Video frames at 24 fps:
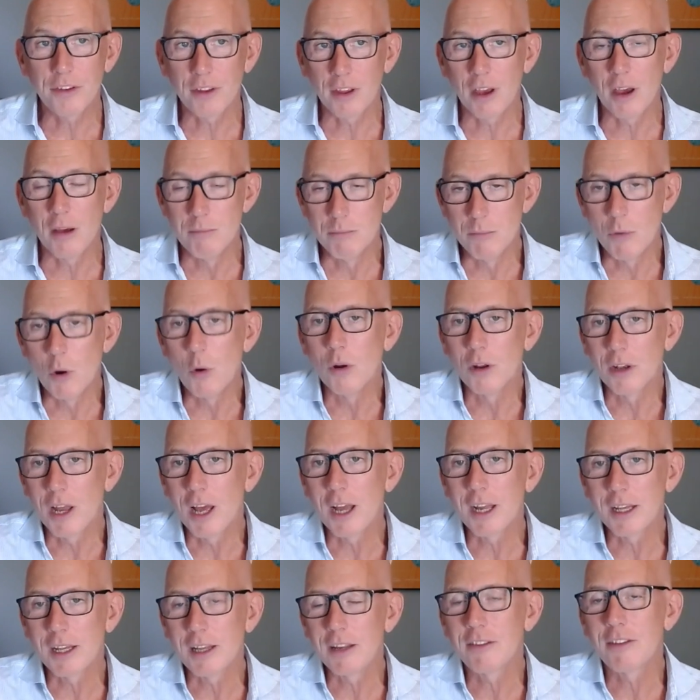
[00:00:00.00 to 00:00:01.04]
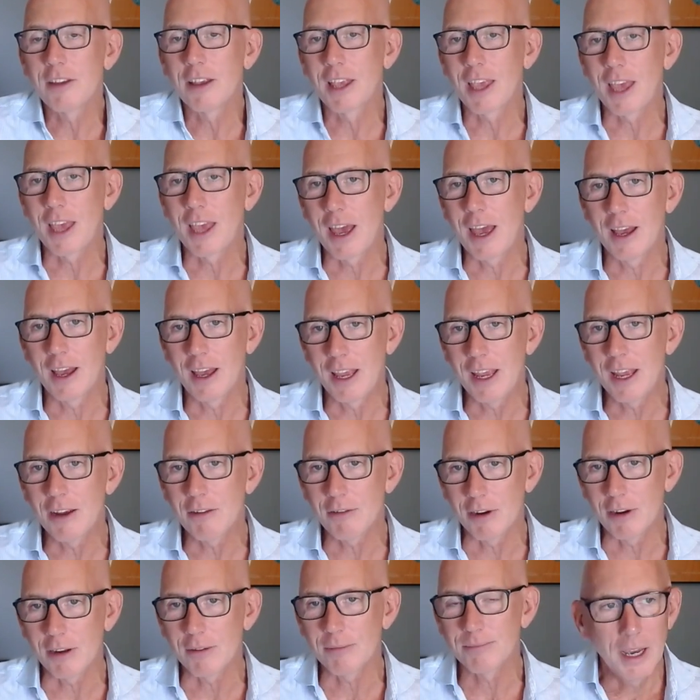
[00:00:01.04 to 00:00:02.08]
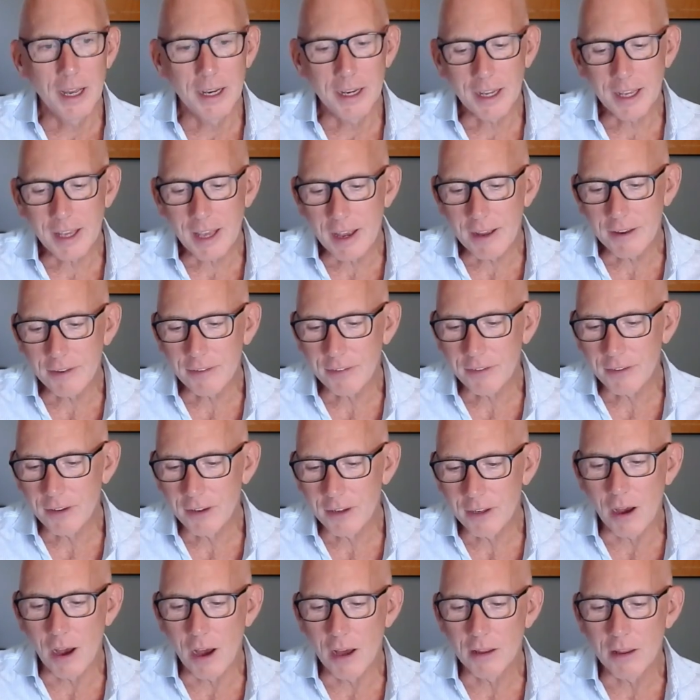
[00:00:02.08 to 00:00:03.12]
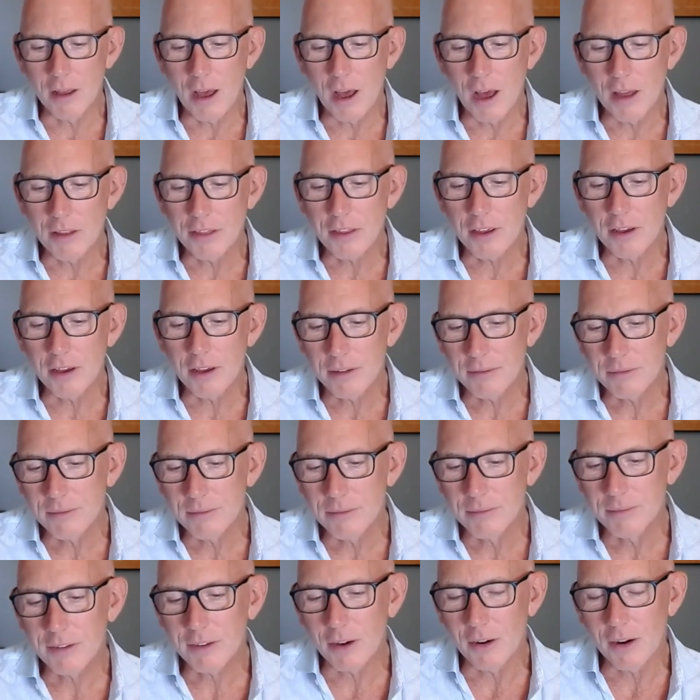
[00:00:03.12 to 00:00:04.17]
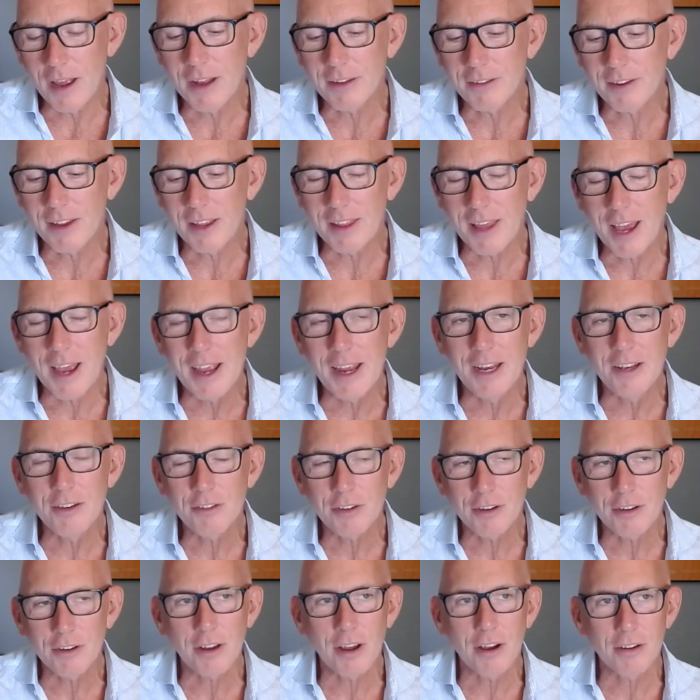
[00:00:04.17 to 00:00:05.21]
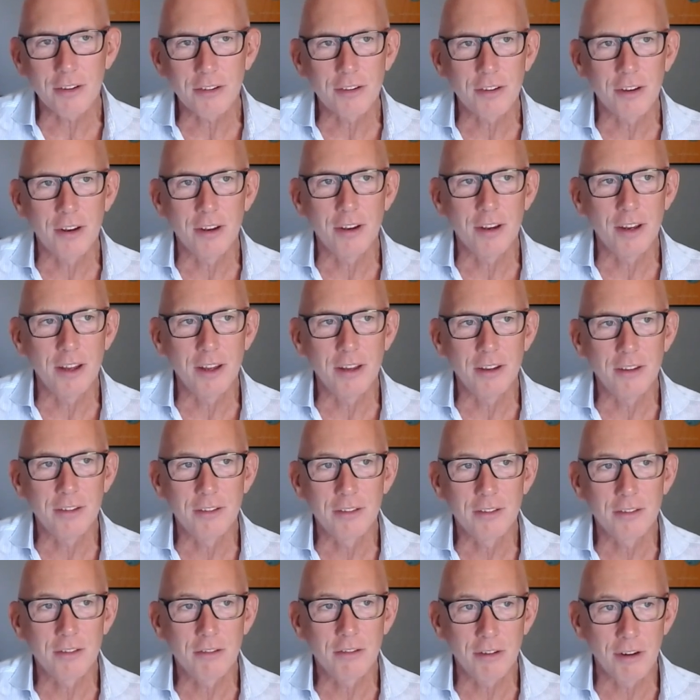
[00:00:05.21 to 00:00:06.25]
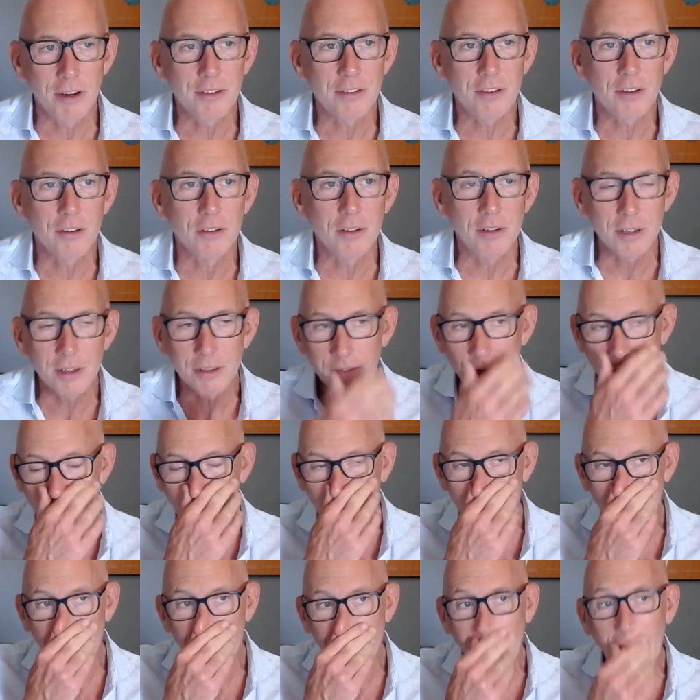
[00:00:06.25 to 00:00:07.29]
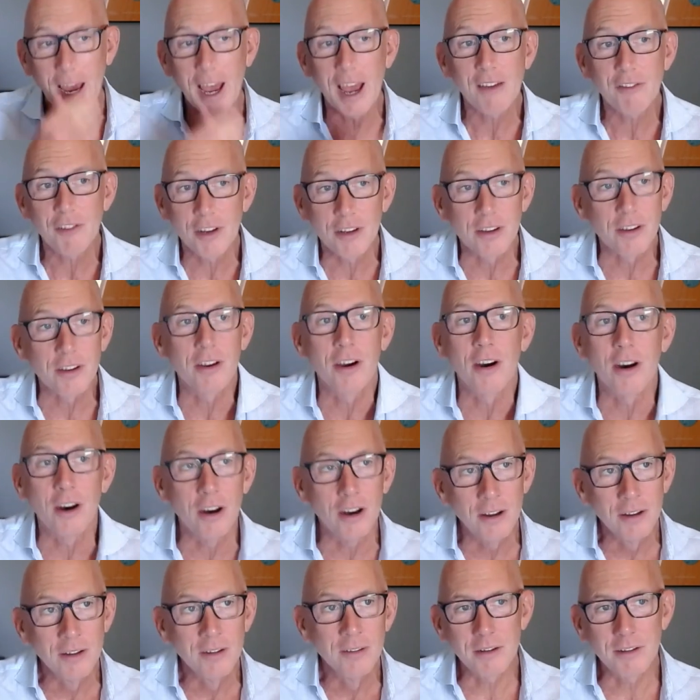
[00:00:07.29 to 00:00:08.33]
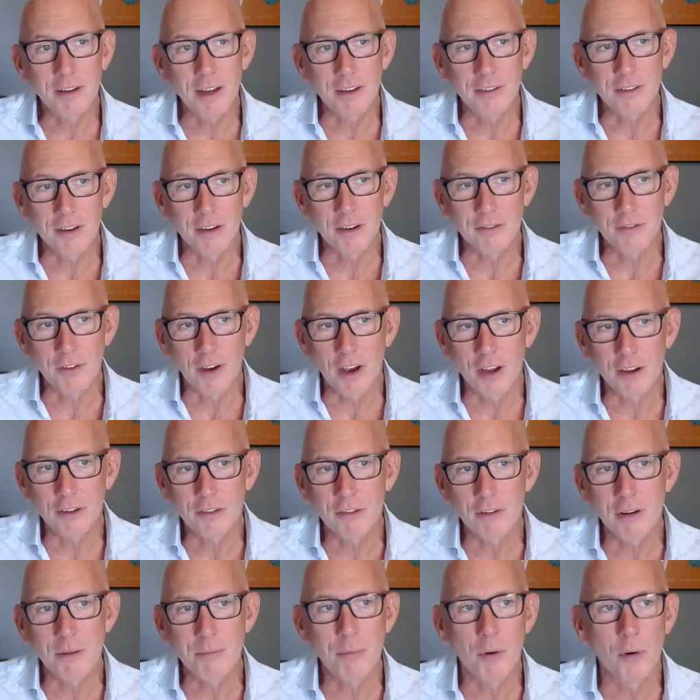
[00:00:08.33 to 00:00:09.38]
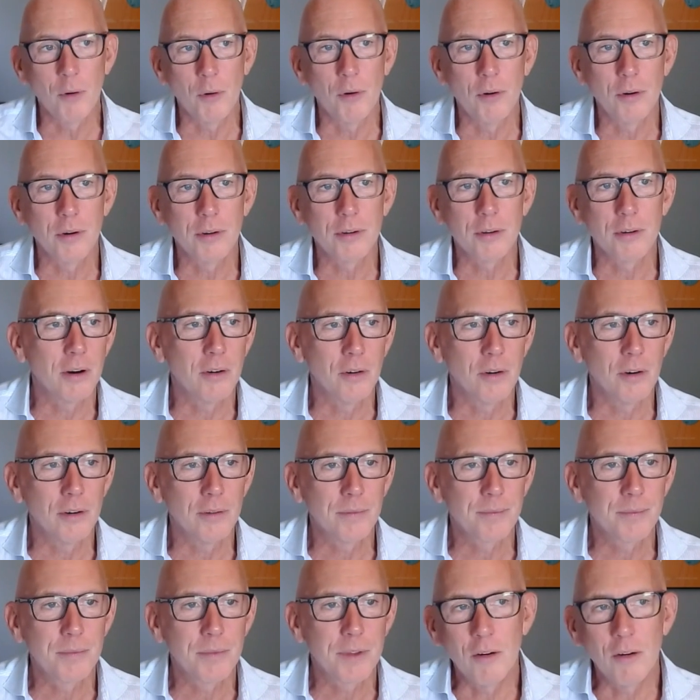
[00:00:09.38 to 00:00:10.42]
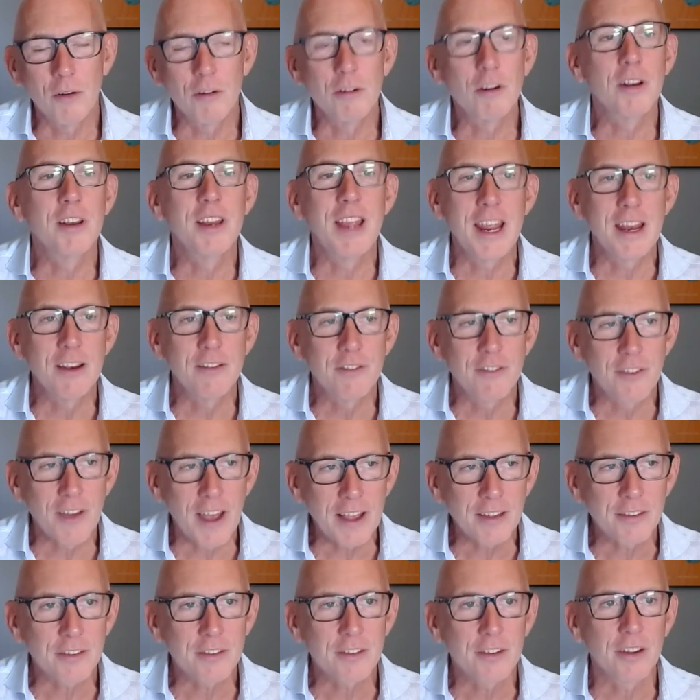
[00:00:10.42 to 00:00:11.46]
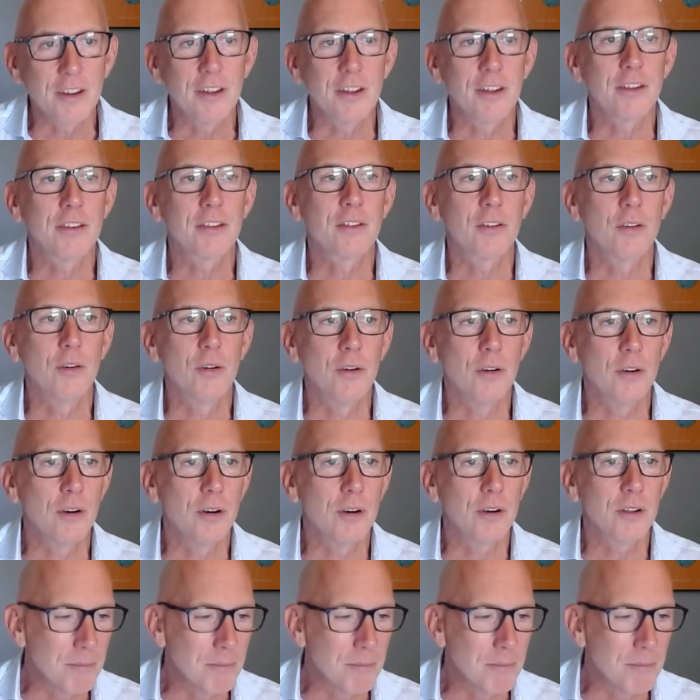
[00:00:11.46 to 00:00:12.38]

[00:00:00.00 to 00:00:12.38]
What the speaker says: that are more likely to get a hearing. And I guess so I'd say that introduction is critical. And so if you haven't got a decent advisory board or investors or